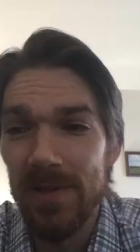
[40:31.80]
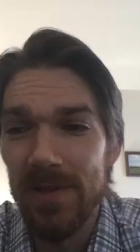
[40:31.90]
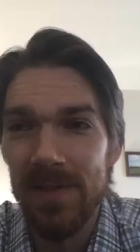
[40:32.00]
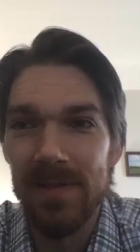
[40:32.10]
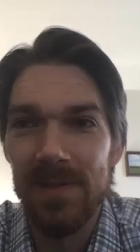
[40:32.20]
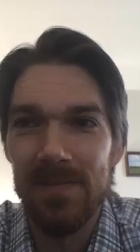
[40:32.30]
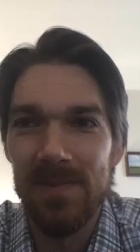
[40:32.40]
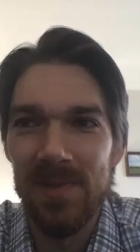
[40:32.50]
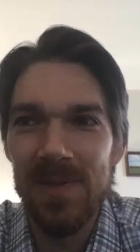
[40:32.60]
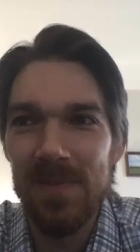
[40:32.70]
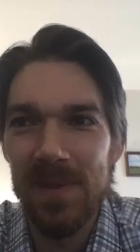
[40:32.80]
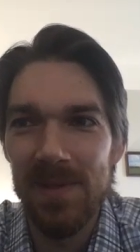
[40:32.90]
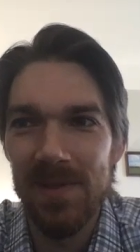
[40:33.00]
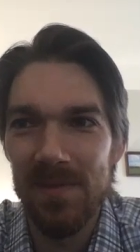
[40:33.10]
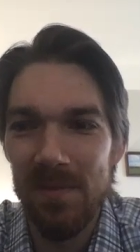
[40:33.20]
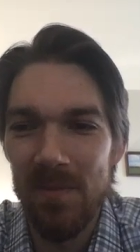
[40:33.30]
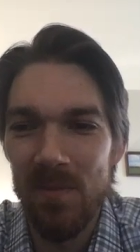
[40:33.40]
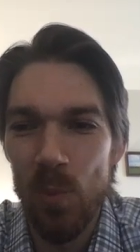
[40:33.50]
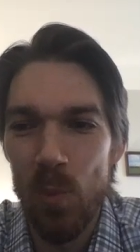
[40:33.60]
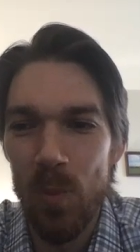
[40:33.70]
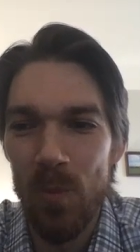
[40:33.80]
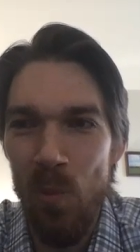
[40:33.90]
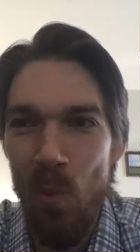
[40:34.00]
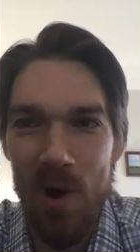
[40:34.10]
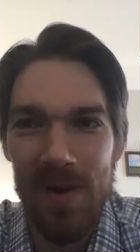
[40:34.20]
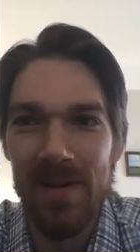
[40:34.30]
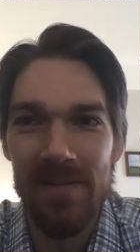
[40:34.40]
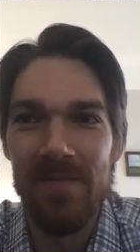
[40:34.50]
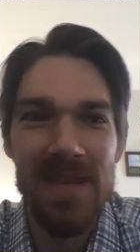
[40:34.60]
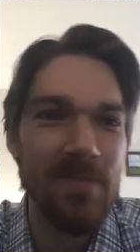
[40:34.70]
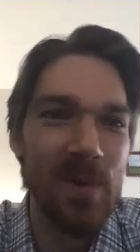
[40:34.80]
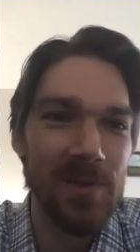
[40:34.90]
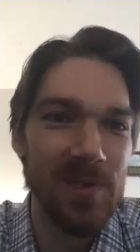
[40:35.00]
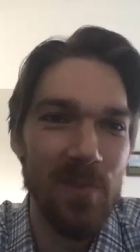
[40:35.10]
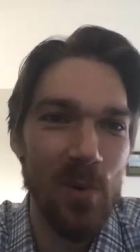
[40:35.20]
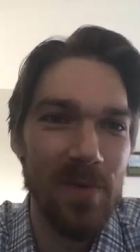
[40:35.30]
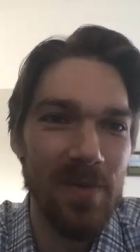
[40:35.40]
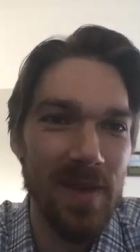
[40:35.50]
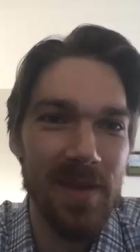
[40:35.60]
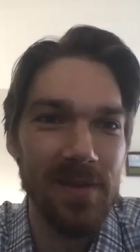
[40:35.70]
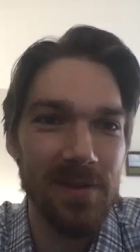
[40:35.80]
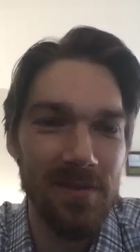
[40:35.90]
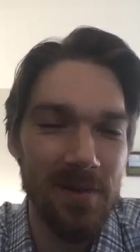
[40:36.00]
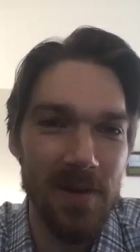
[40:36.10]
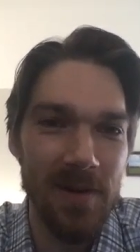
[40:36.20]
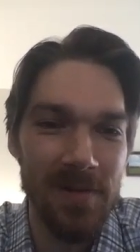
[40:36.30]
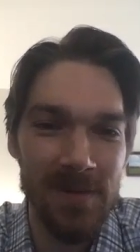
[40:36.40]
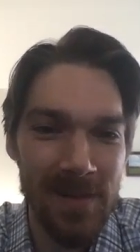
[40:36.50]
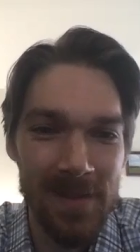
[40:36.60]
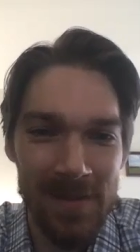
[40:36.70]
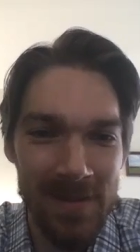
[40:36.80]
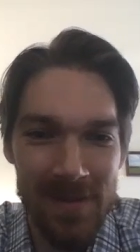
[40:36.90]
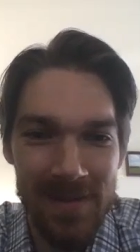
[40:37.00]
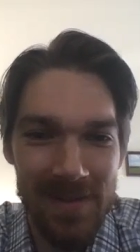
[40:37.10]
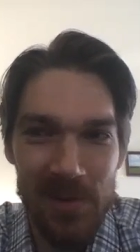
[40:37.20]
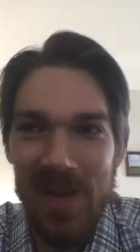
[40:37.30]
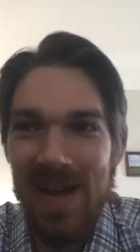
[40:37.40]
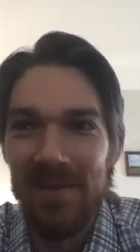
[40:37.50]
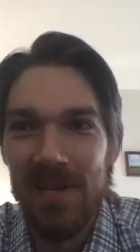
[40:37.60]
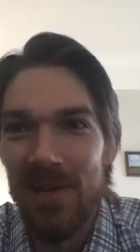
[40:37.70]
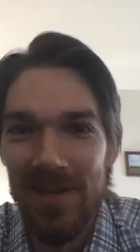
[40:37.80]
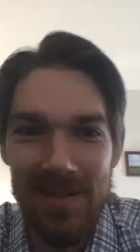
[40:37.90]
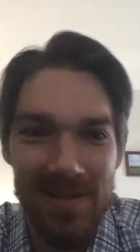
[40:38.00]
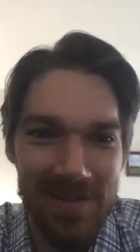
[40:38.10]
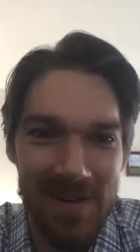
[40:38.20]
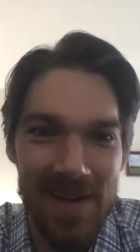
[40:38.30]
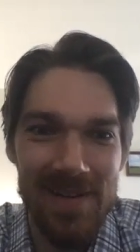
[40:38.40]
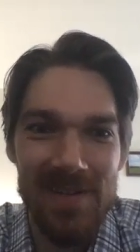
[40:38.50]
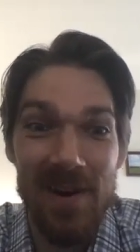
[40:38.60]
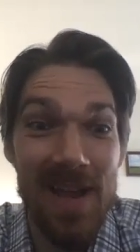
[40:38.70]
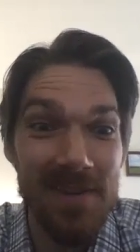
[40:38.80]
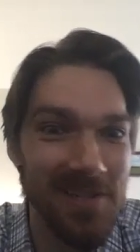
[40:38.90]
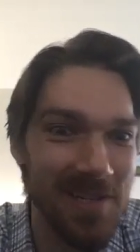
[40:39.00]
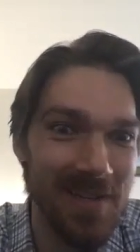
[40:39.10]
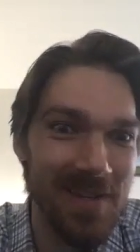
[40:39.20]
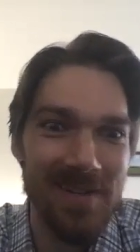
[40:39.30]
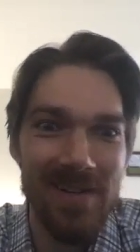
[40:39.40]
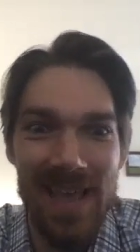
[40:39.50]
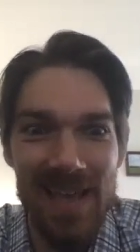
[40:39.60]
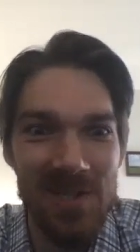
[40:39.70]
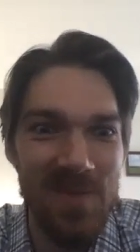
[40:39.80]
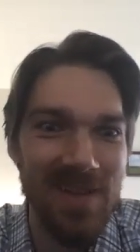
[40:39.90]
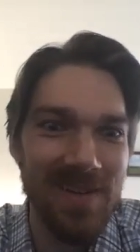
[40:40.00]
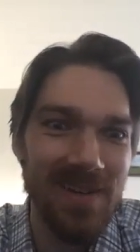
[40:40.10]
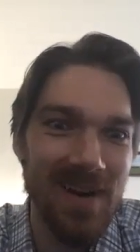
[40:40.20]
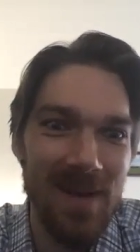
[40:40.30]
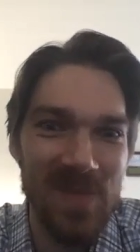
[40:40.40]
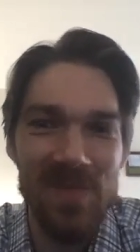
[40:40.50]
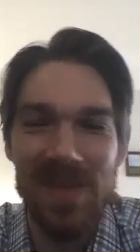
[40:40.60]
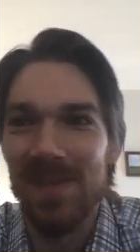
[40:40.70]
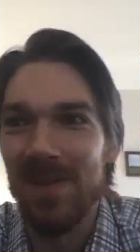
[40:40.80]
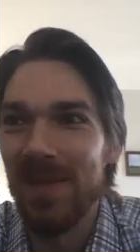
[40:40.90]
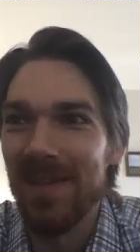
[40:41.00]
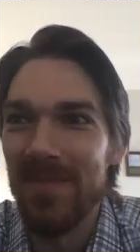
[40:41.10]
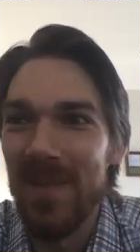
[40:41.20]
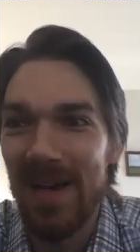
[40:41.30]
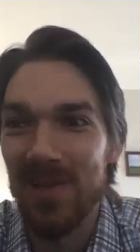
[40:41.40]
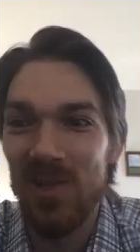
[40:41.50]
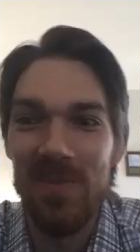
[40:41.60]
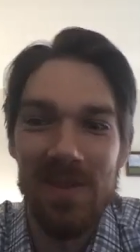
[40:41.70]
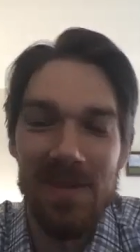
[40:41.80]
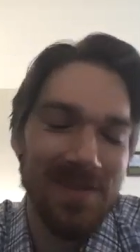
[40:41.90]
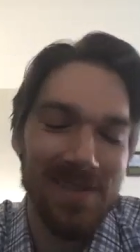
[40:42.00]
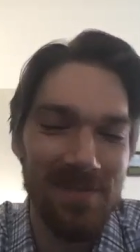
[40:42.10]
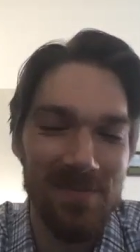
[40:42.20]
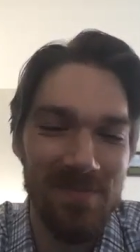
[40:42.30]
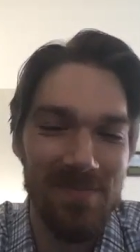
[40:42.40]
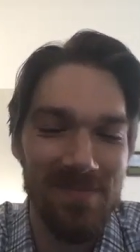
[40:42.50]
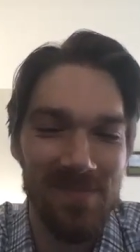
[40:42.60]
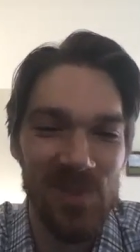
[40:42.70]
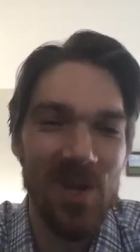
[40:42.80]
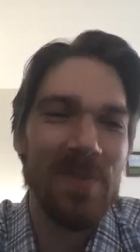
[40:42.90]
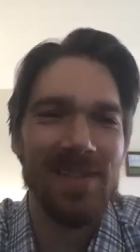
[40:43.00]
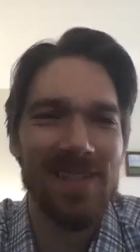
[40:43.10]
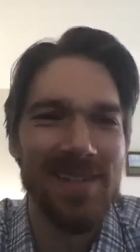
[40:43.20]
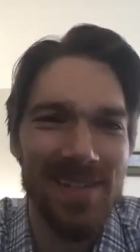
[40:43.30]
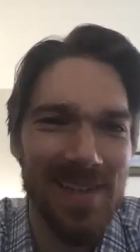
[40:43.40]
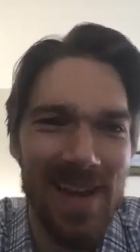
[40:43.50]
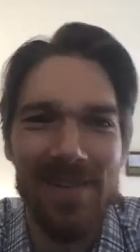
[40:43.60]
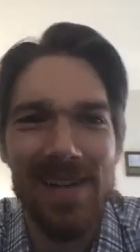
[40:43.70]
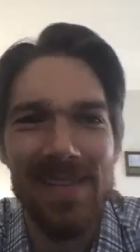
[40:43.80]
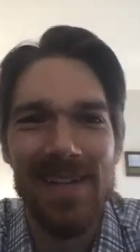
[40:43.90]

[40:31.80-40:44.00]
sleep is one of the most important things for your livelihood, right? And your energy and your engagement and your optimism. And it impacts it's so many studies on that, right? That's